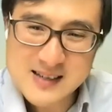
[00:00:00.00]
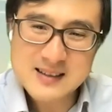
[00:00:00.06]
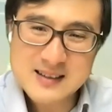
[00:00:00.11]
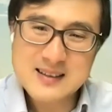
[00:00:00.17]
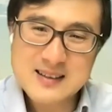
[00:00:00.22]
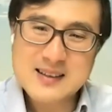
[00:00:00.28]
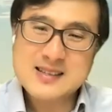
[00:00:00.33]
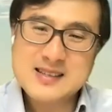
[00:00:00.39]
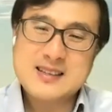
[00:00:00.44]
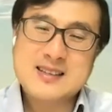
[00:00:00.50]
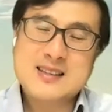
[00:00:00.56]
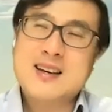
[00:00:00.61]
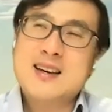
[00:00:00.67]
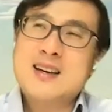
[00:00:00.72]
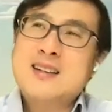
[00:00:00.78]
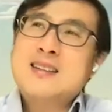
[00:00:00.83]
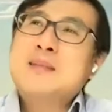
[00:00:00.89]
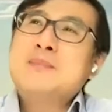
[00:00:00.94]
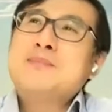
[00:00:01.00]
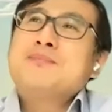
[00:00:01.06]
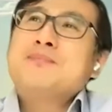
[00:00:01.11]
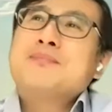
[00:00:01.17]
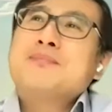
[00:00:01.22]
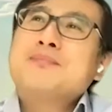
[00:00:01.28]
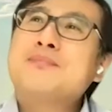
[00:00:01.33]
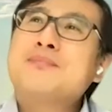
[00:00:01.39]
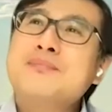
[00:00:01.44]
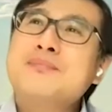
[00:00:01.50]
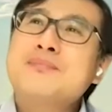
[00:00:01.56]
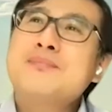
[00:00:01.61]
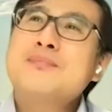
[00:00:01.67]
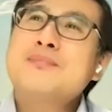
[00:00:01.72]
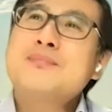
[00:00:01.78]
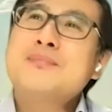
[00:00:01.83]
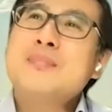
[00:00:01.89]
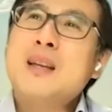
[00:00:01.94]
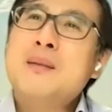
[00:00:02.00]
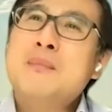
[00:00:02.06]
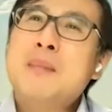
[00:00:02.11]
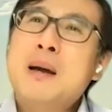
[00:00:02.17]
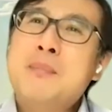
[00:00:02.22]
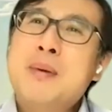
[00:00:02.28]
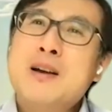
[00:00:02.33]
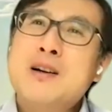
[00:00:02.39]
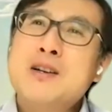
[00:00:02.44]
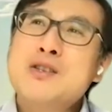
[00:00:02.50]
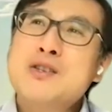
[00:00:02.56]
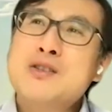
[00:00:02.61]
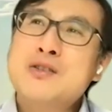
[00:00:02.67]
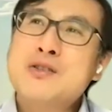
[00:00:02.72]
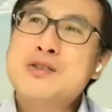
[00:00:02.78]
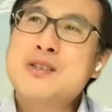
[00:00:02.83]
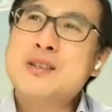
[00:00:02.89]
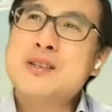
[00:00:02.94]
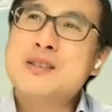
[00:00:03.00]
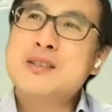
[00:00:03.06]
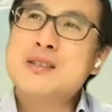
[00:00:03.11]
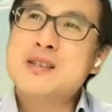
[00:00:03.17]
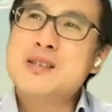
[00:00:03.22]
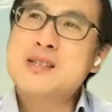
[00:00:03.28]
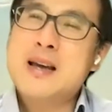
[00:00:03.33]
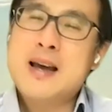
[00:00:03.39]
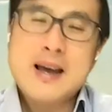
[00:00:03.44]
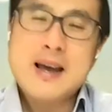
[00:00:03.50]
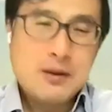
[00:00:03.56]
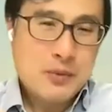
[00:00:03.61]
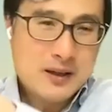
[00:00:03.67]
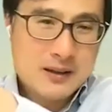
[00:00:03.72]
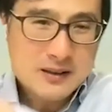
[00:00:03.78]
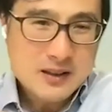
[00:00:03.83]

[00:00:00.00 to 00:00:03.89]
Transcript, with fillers: young as a kid, my parents used to say,